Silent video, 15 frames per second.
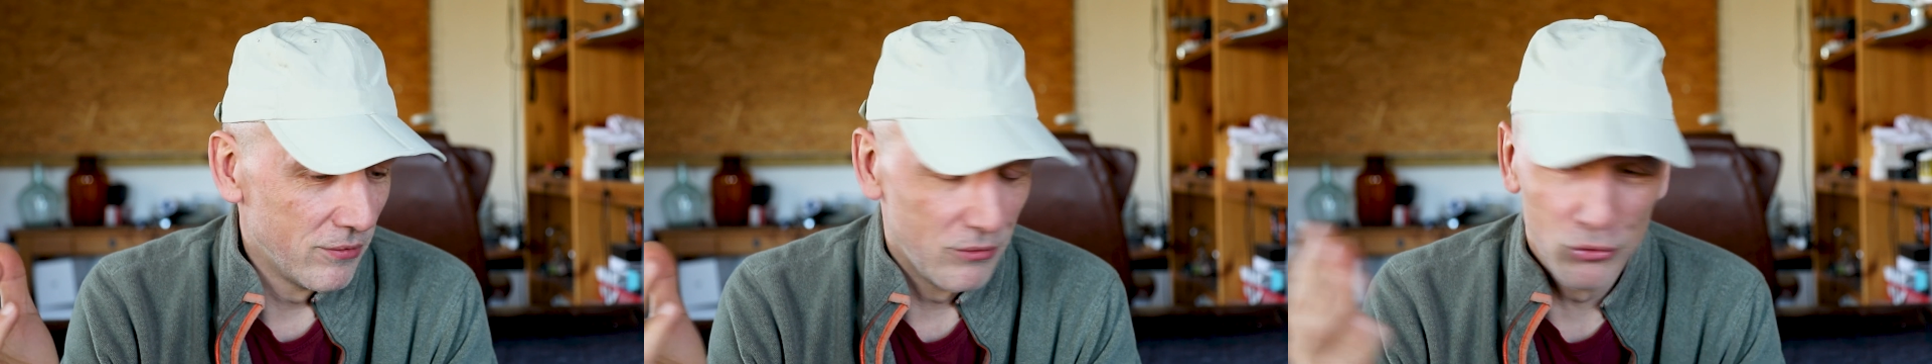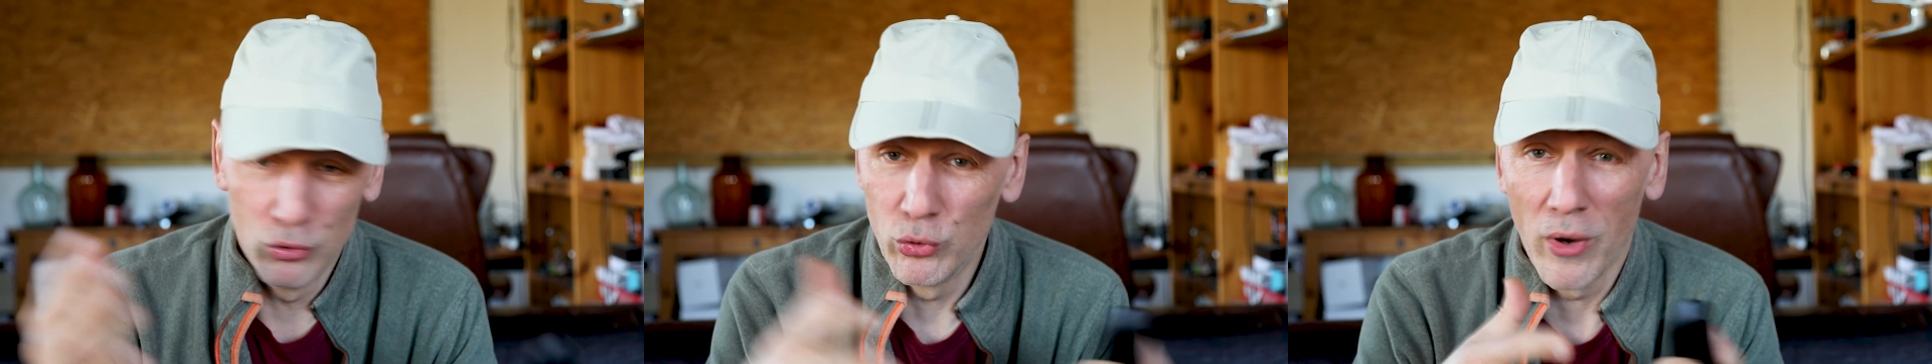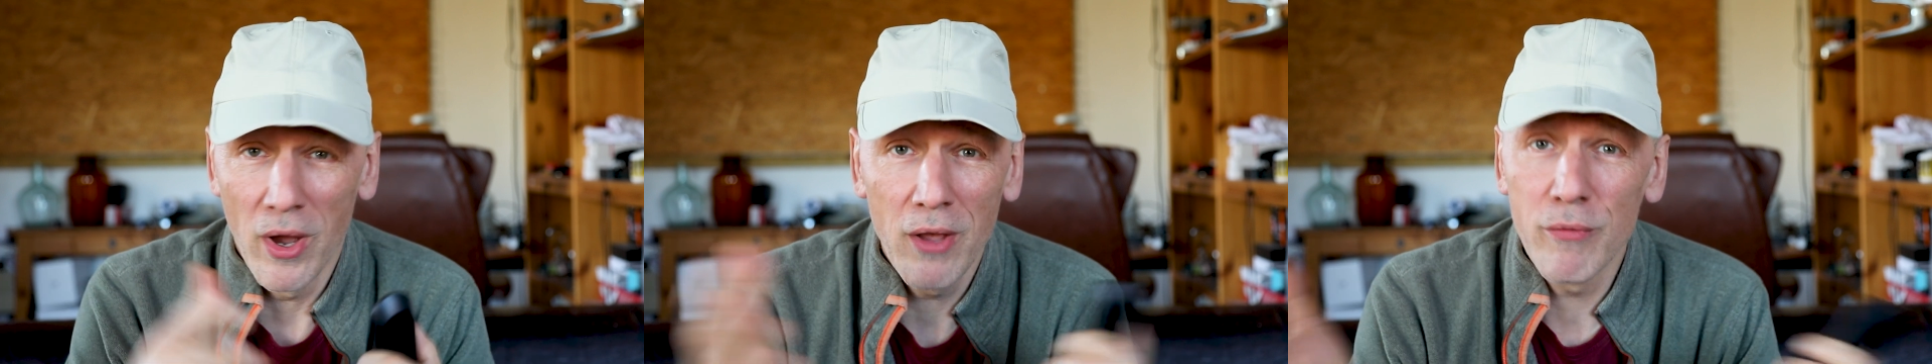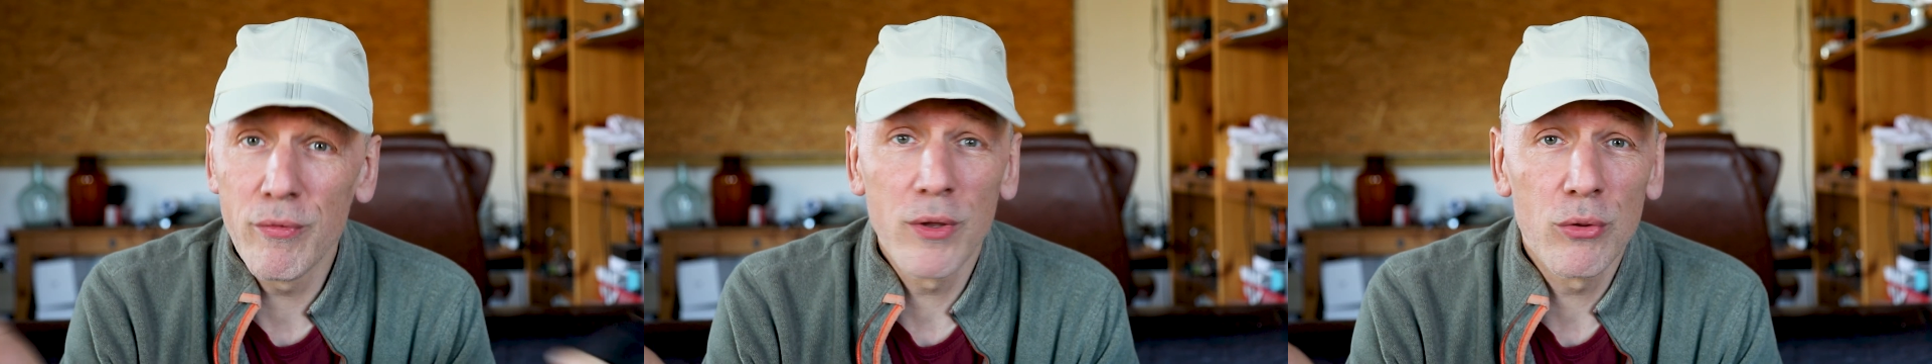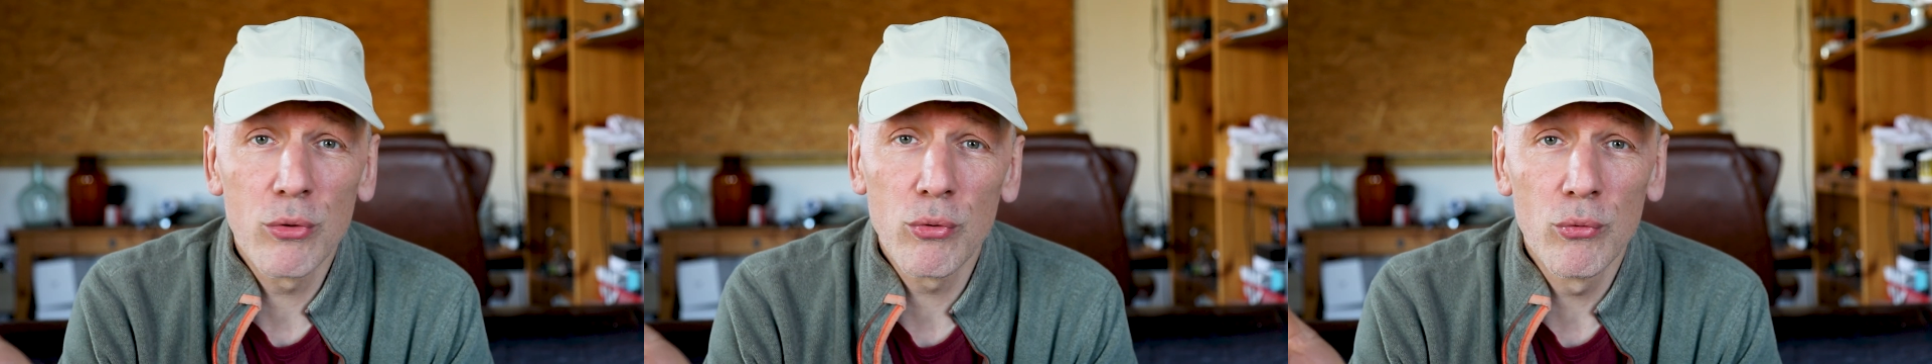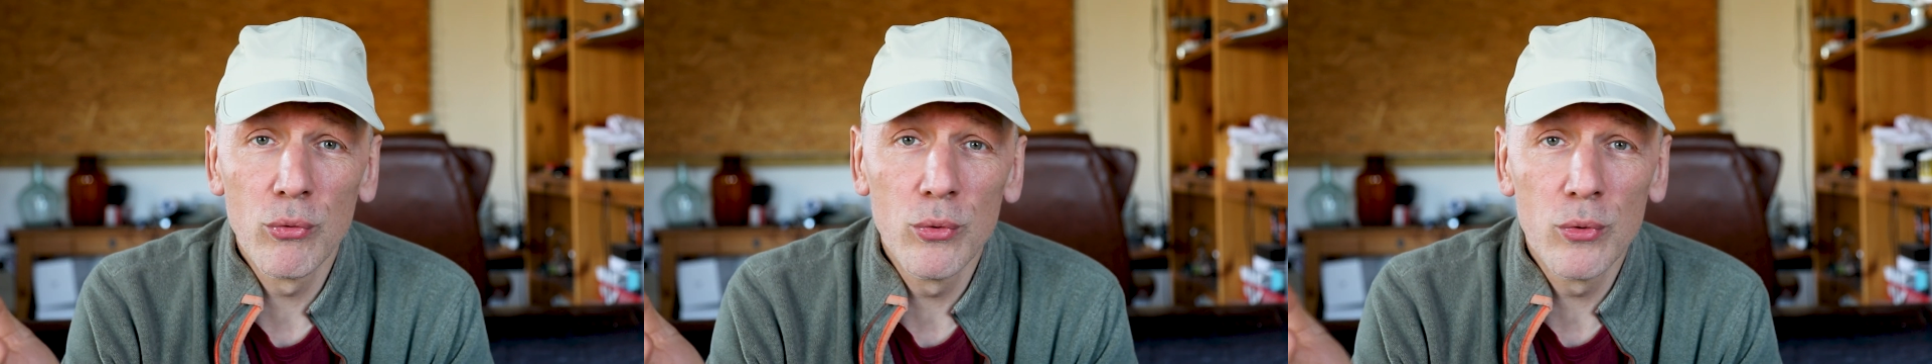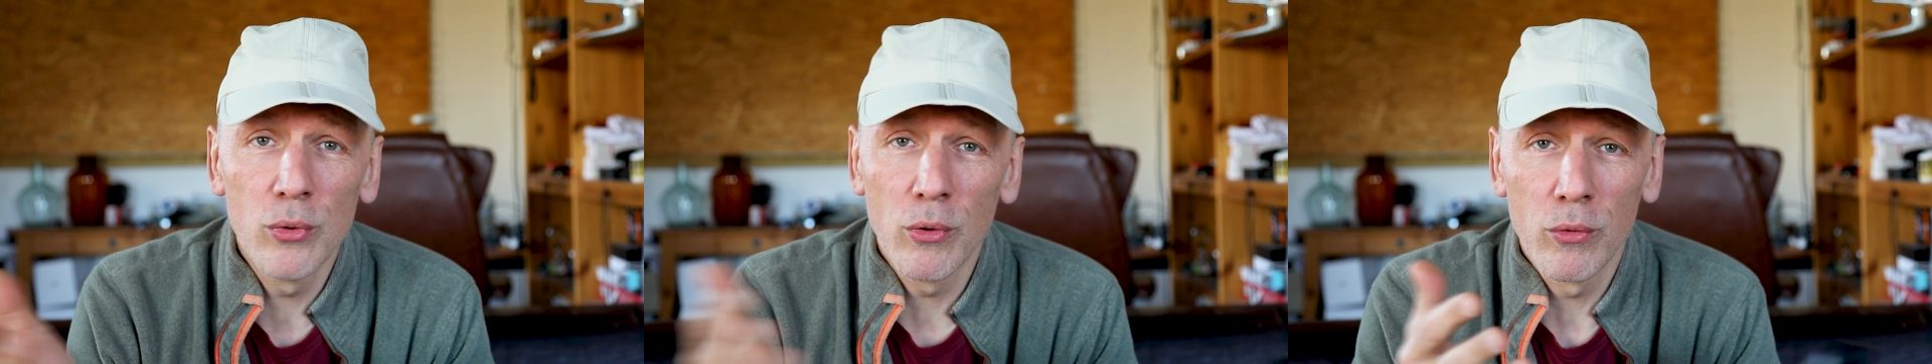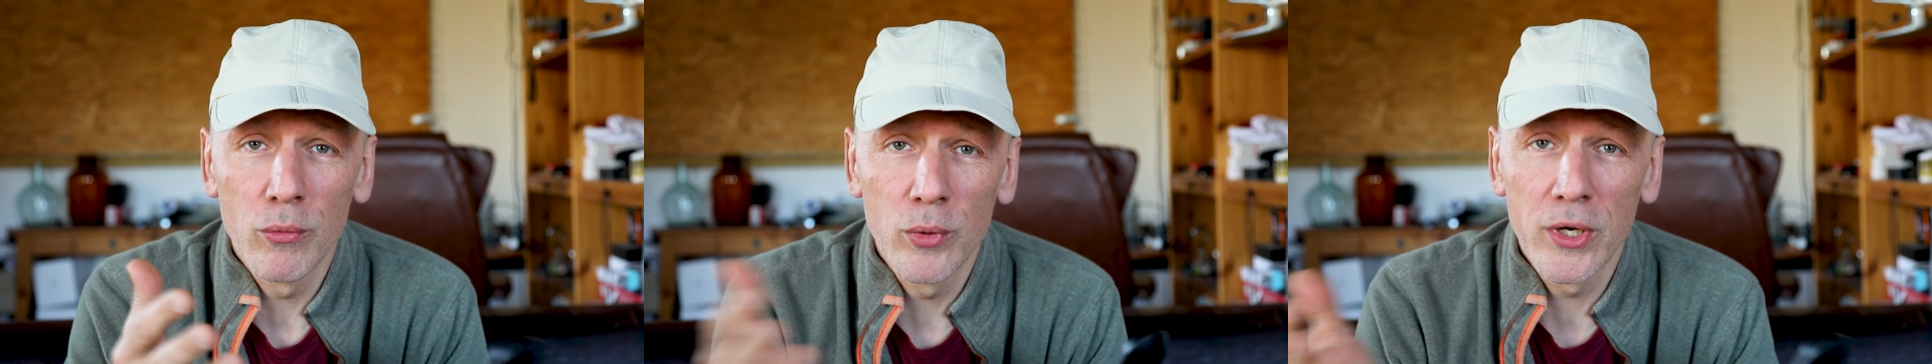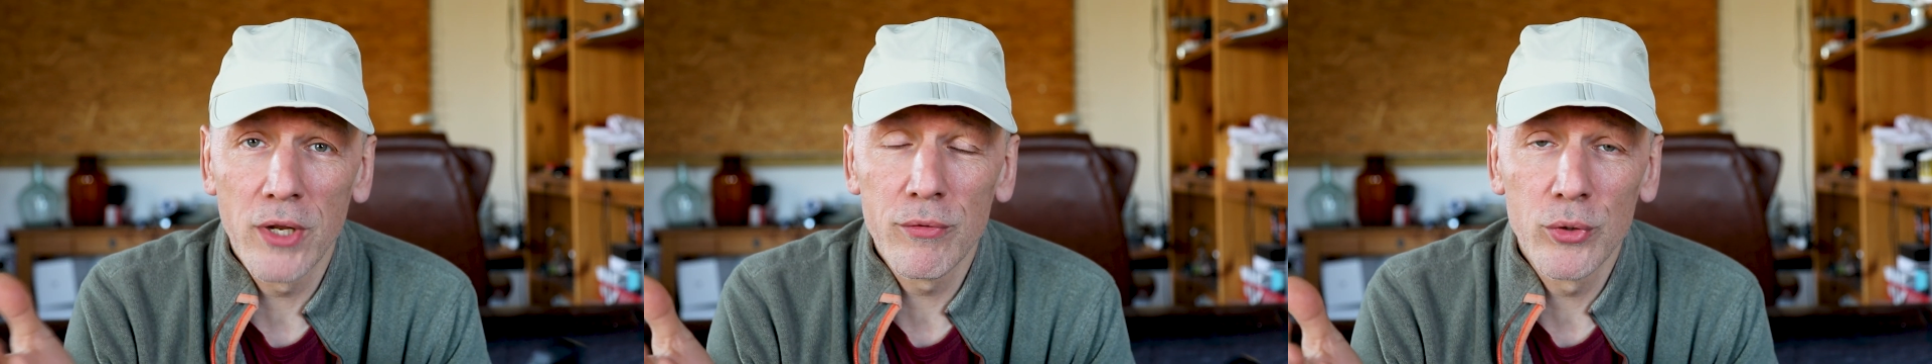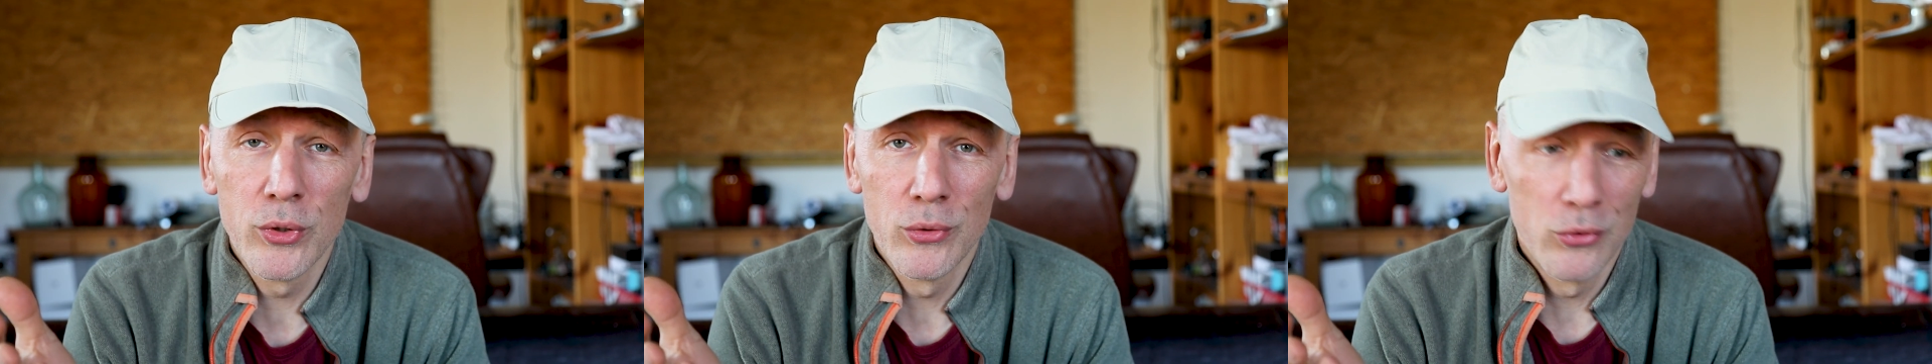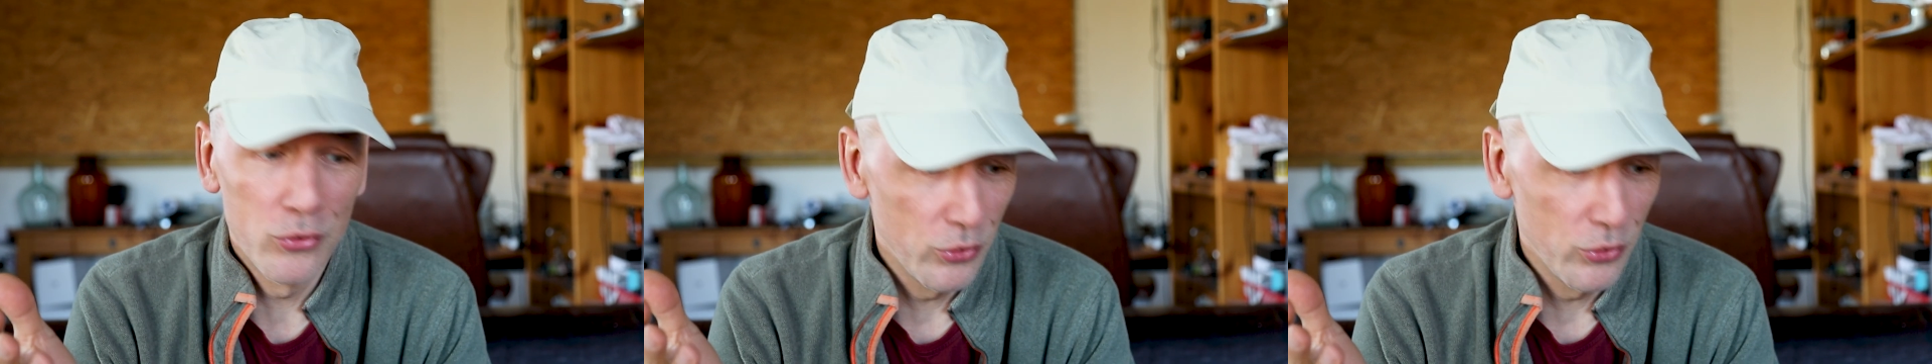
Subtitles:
driving through or whatever you're